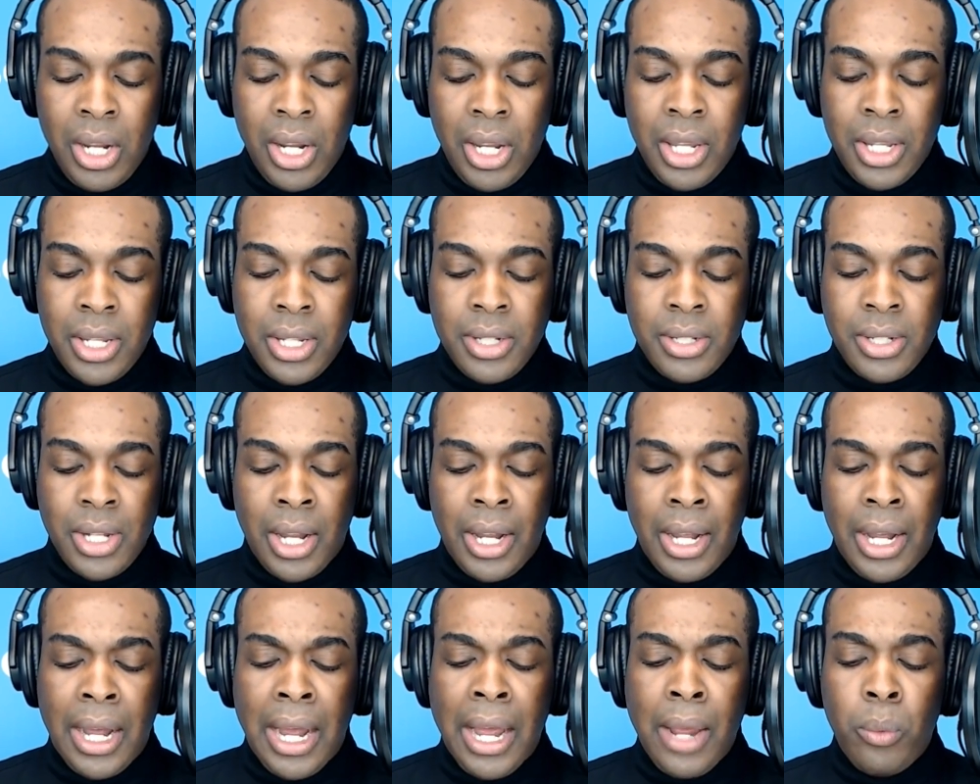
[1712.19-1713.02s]
is
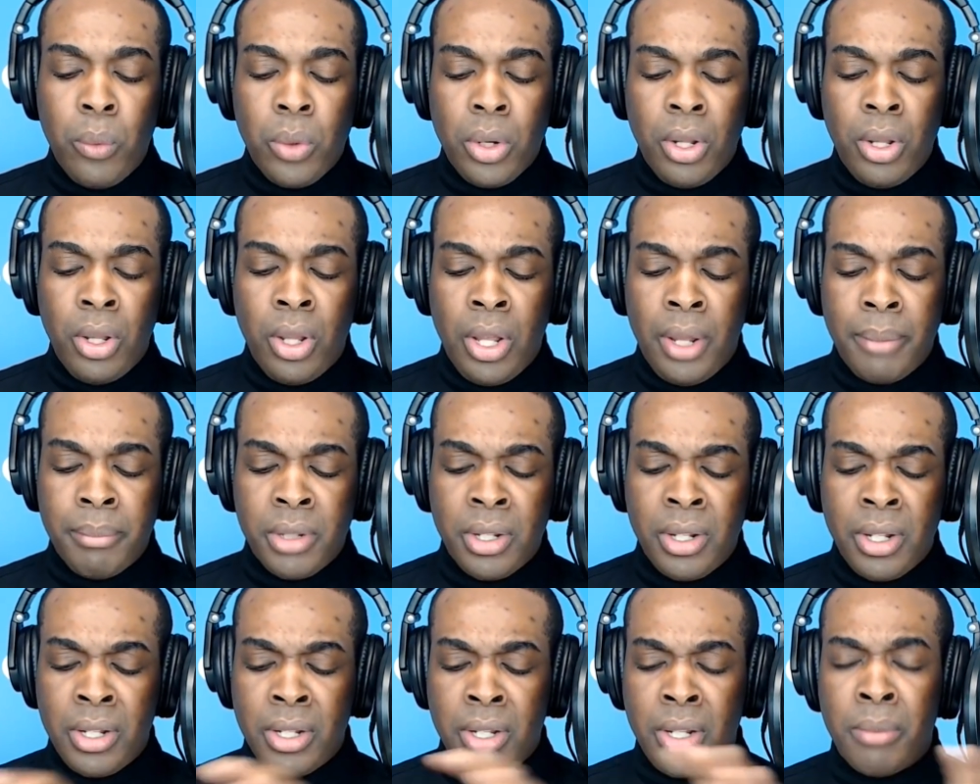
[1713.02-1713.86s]
I'm
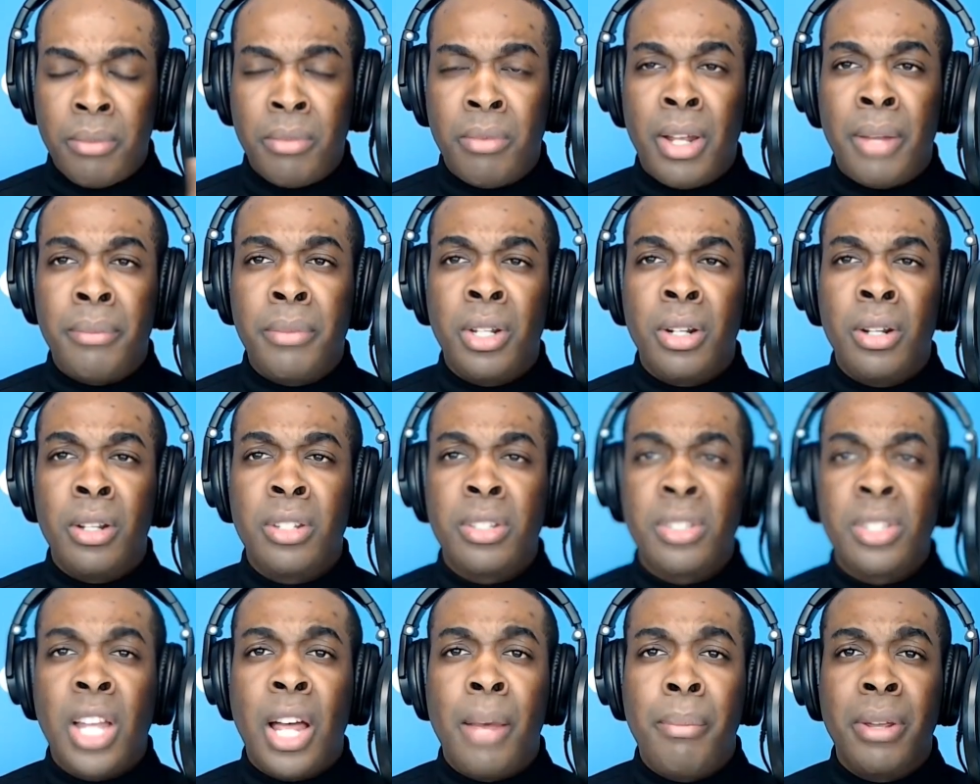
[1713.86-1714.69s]
going to
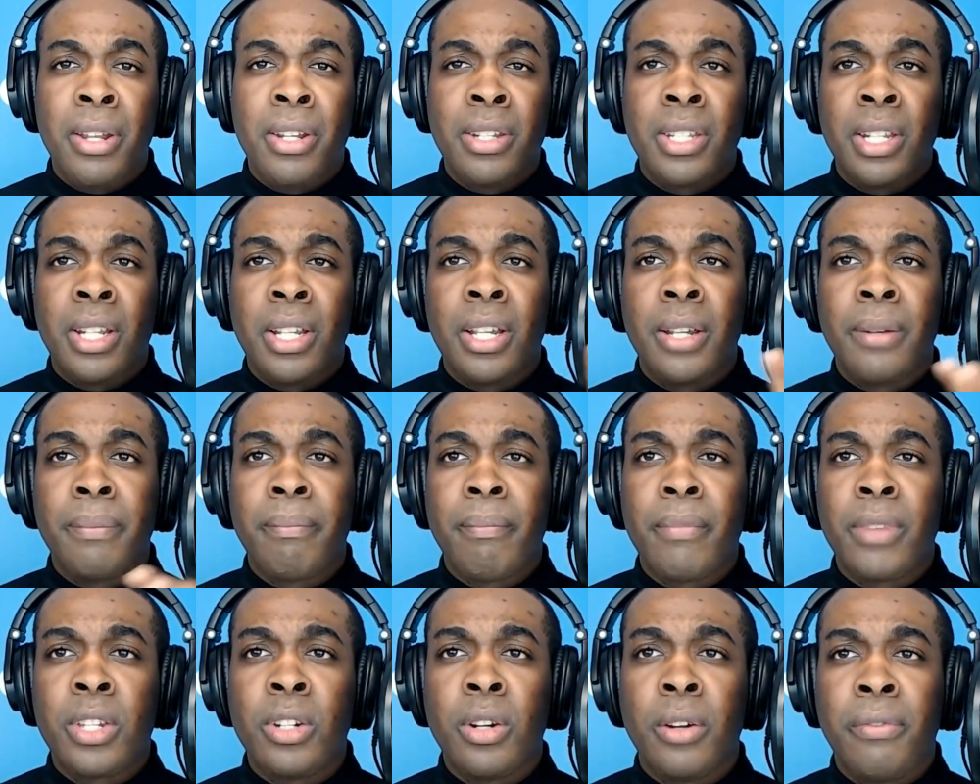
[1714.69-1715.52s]
stop at
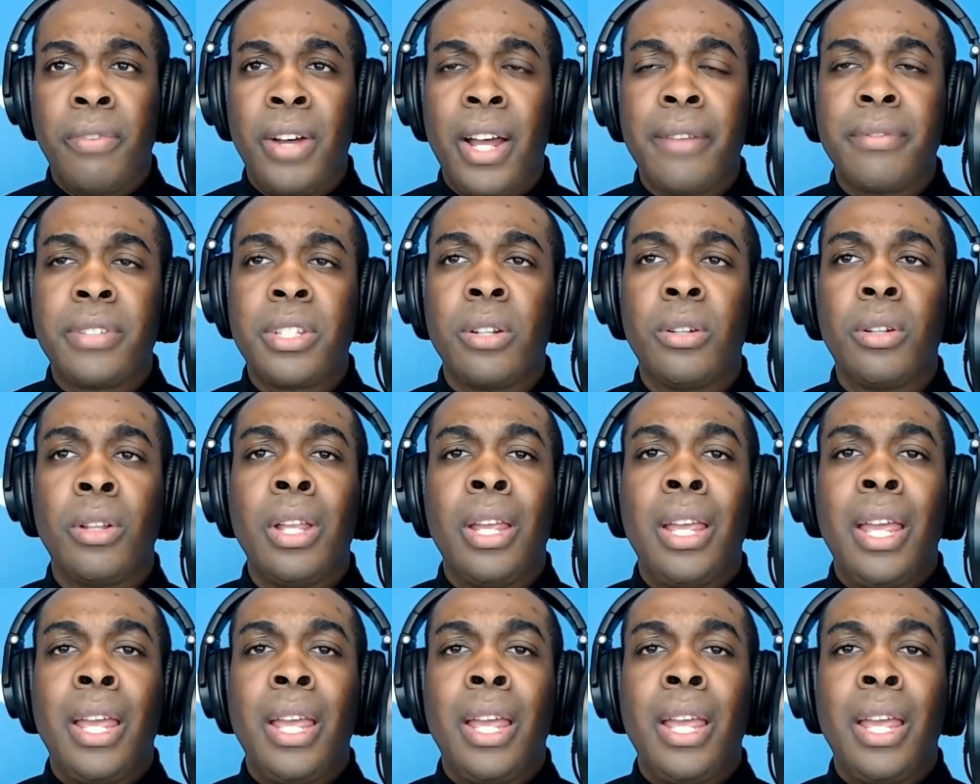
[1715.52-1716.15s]
5 till,